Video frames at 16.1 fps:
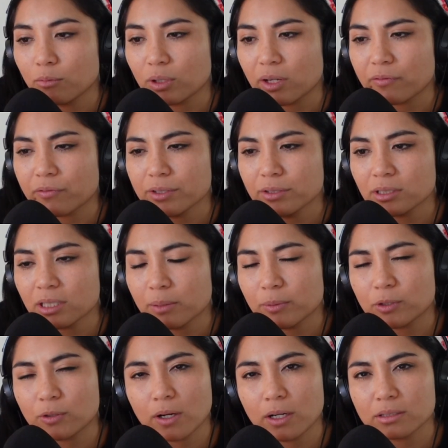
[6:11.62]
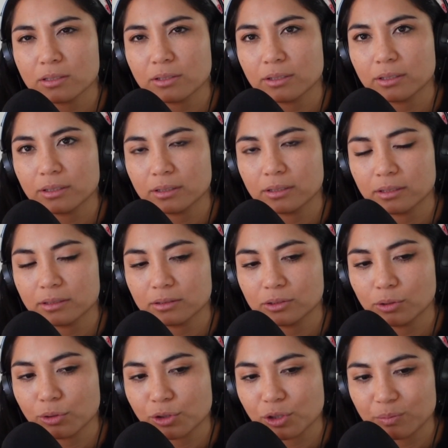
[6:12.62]
I first came across her
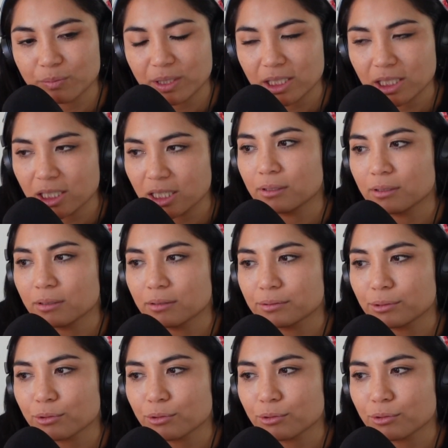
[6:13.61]
social media